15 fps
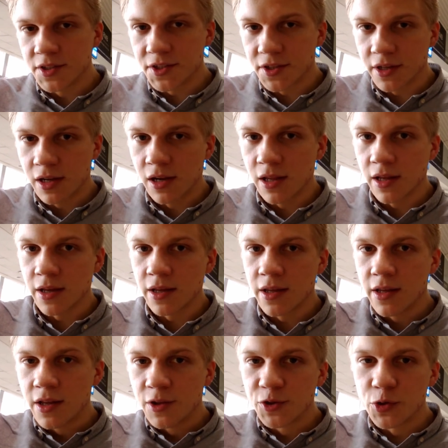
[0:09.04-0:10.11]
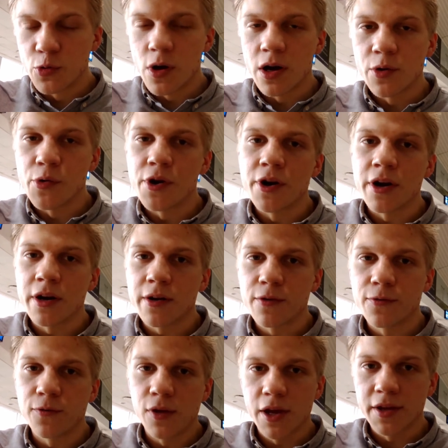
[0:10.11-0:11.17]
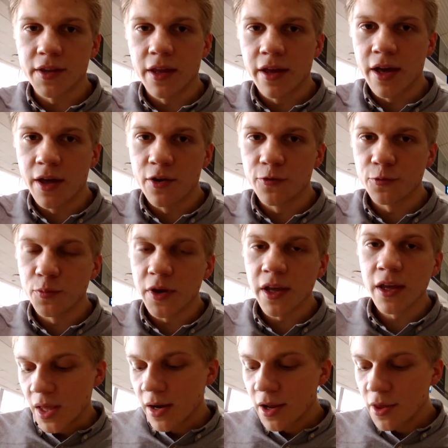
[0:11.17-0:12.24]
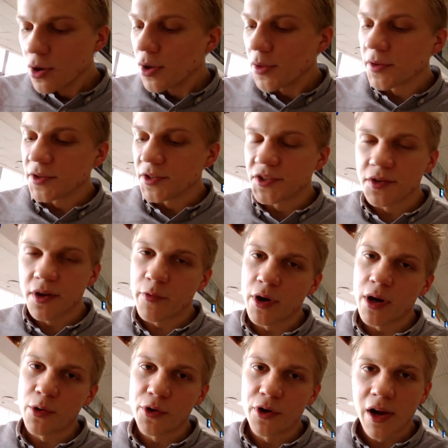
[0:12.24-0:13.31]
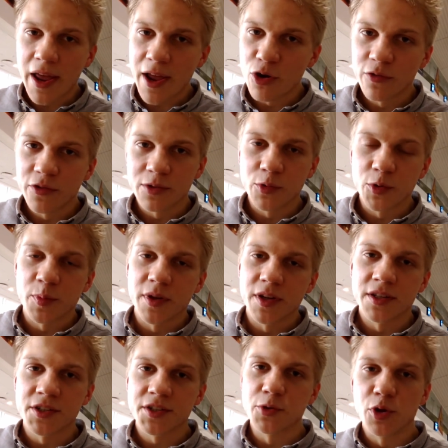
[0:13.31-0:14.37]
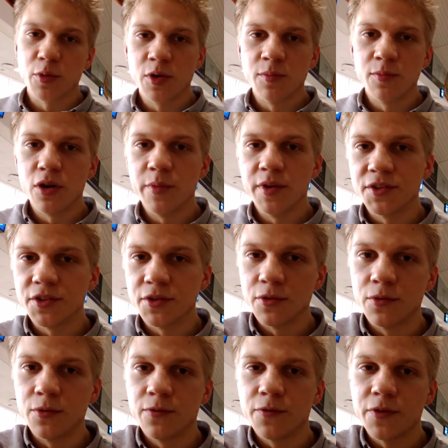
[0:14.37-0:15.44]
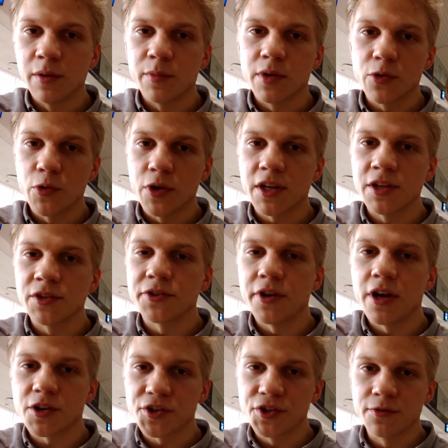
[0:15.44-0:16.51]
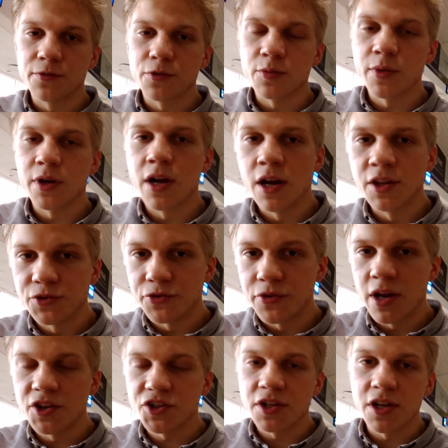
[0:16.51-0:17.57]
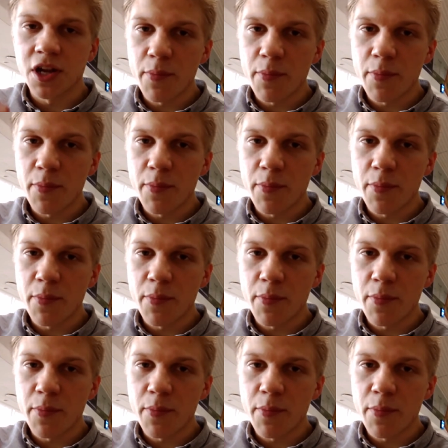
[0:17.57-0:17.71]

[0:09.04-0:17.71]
still a 2-hour flight ahead of me. And I thought that this 7-hour layover would be a suitable moment to film a quick introduction for my entourage in